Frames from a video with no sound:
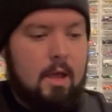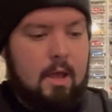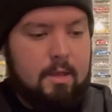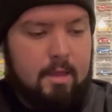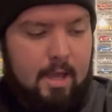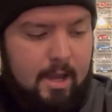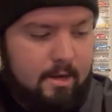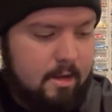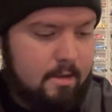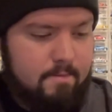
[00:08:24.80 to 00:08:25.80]
And
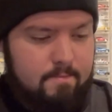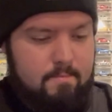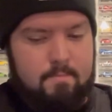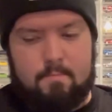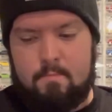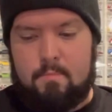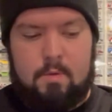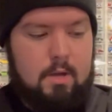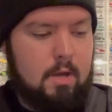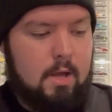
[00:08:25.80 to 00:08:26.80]
then
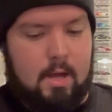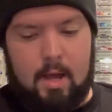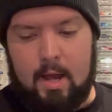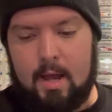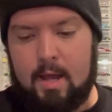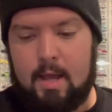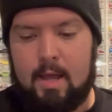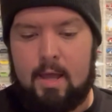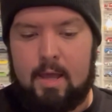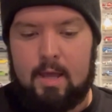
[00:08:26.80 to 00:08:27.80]

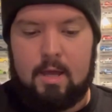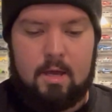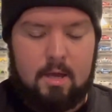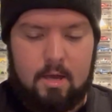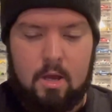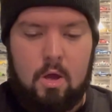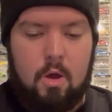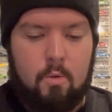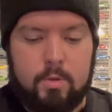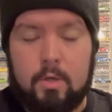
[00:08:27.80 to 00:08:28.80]
I
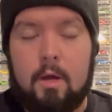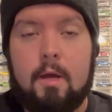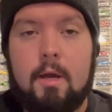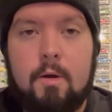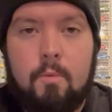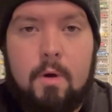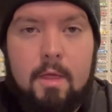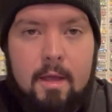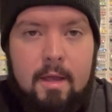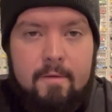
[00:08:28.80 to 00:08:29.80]
was on one of
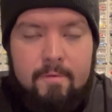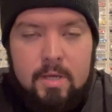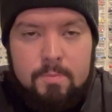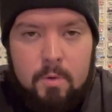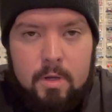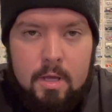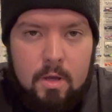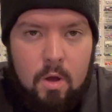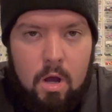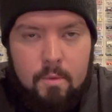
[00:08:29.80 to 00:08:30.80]
the Facebook
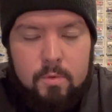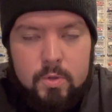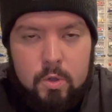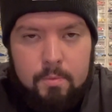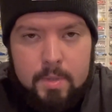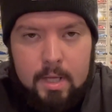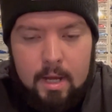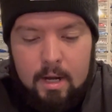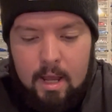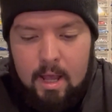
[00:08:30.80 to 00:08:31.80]
Hot Wheels groups
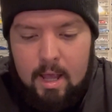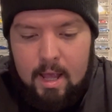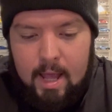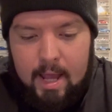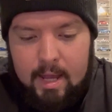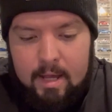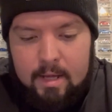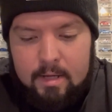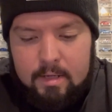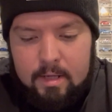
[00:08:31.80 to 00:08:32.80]
again,
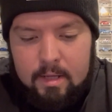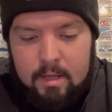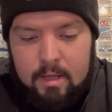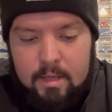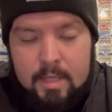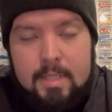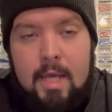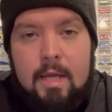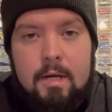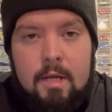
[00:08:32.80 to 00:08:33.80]
and this
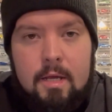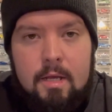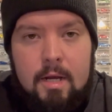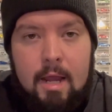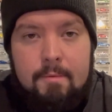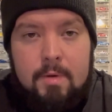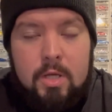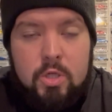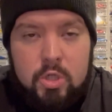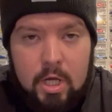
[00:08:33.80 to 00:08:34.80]
kid named
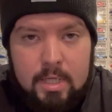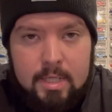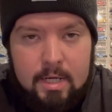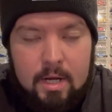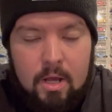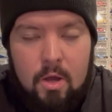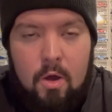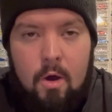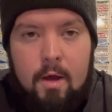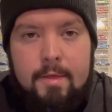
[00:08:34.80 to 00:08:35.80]
Jason
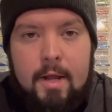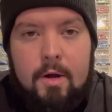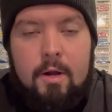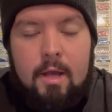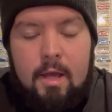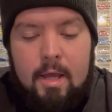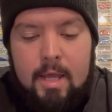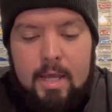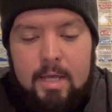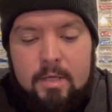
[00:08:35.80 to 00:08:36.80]
on there,
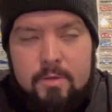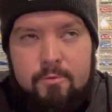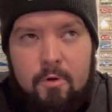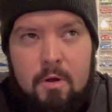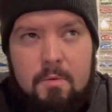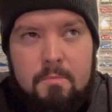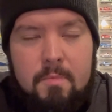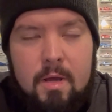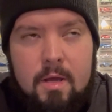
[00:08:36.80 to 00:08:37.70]
he is from,